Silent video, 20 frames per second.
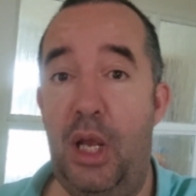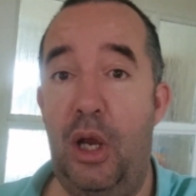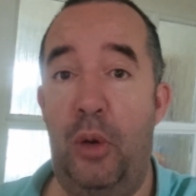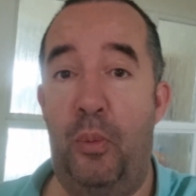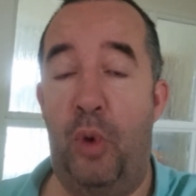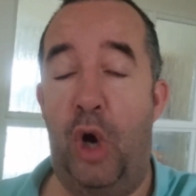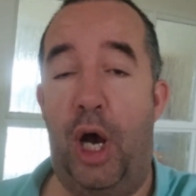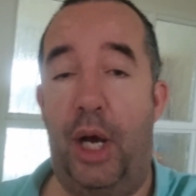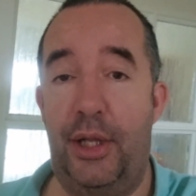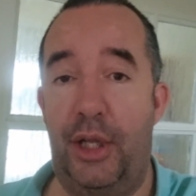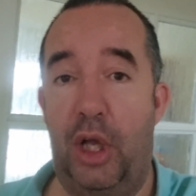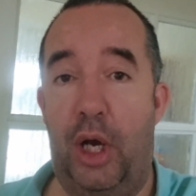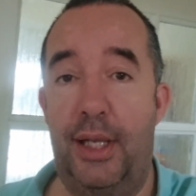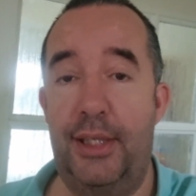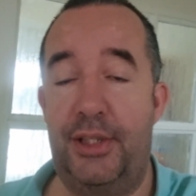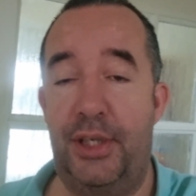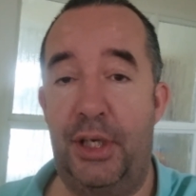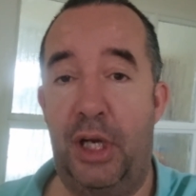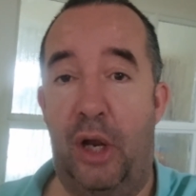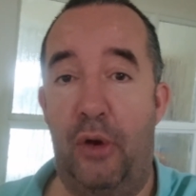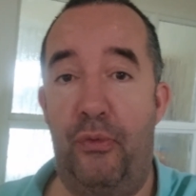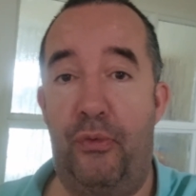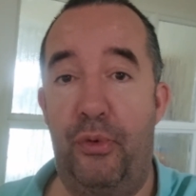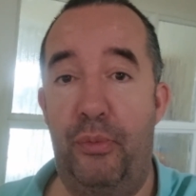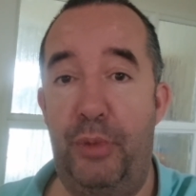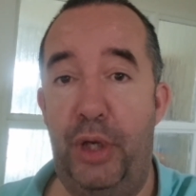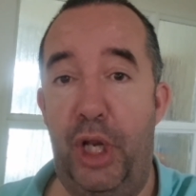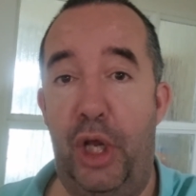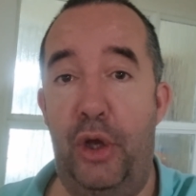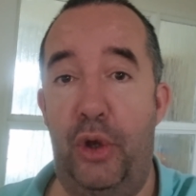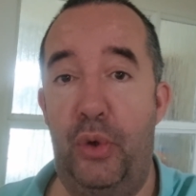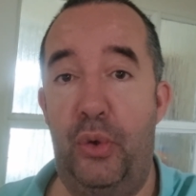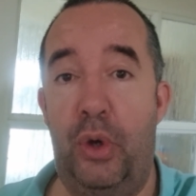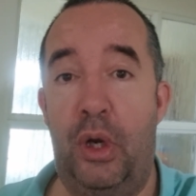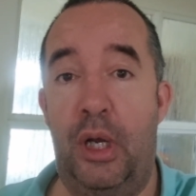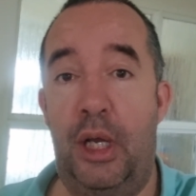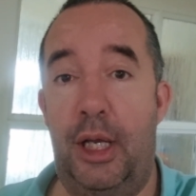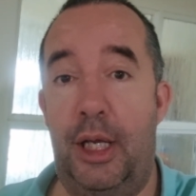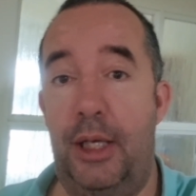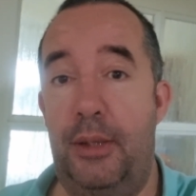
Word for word: And what I'd like to know from you,